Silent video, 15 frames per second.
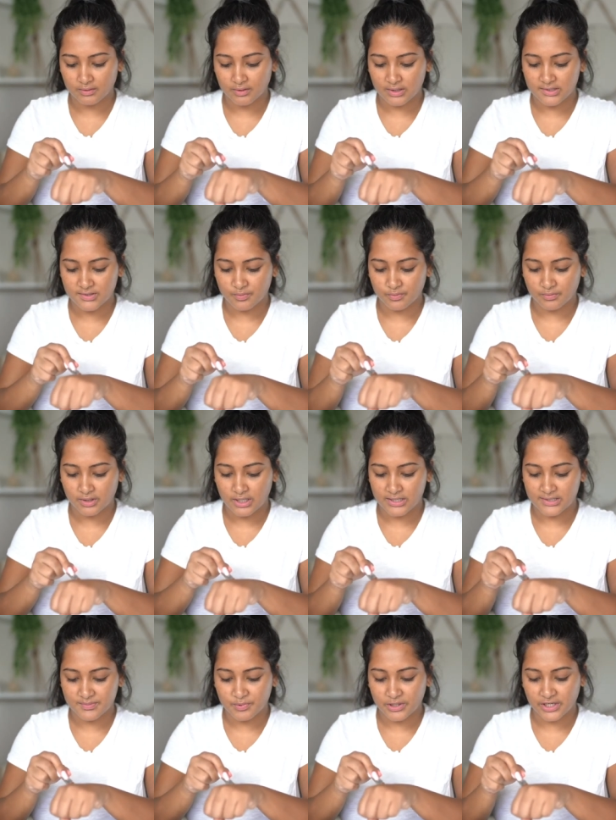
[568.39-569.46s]
It's,
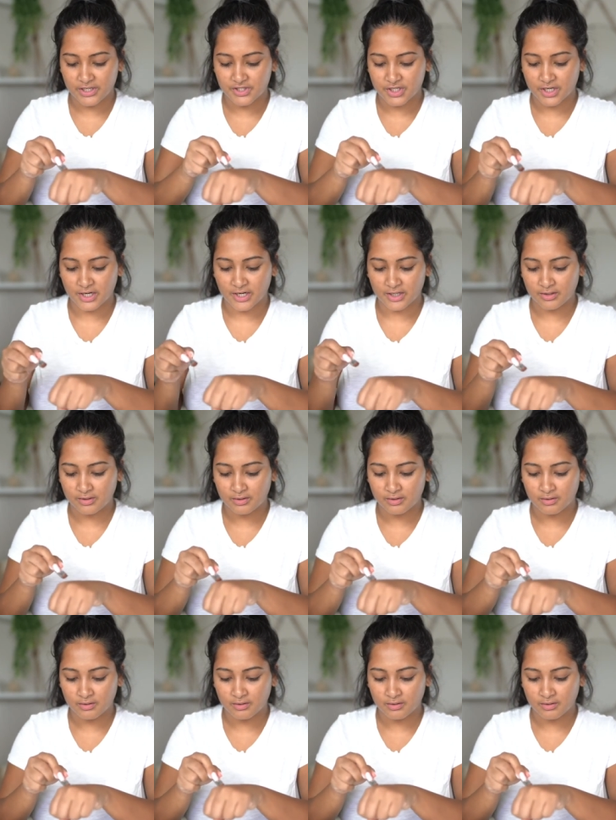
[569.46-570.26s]
it's pretty sheer.